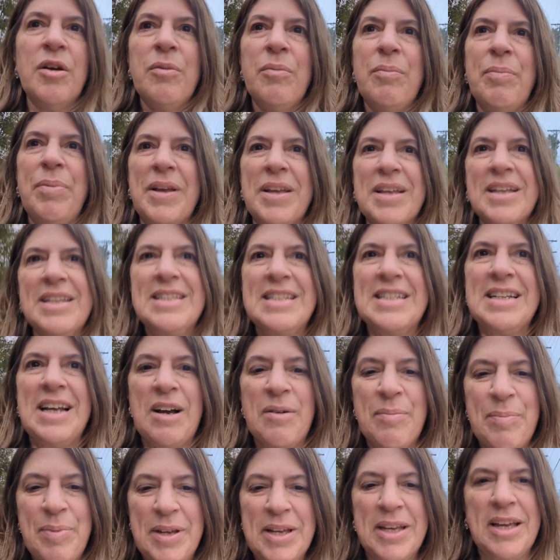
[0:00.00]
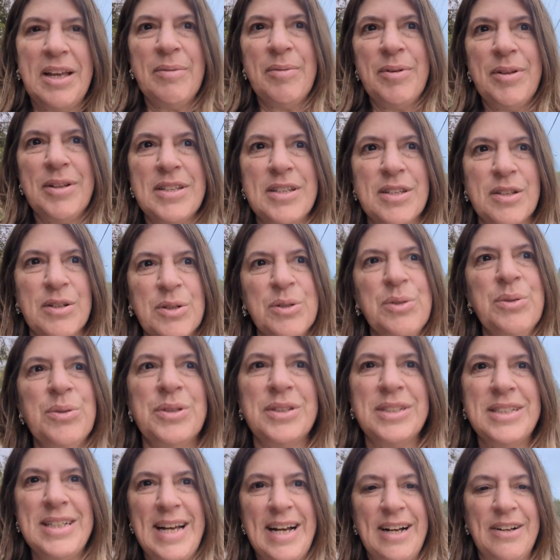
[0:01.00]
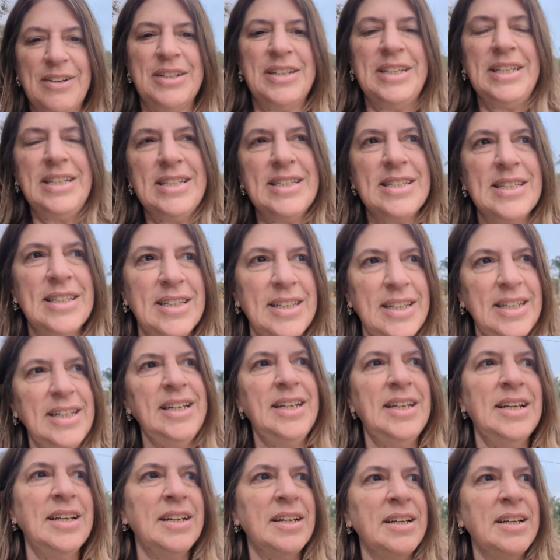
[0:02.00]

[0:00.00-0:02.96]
because not being able to cool down easily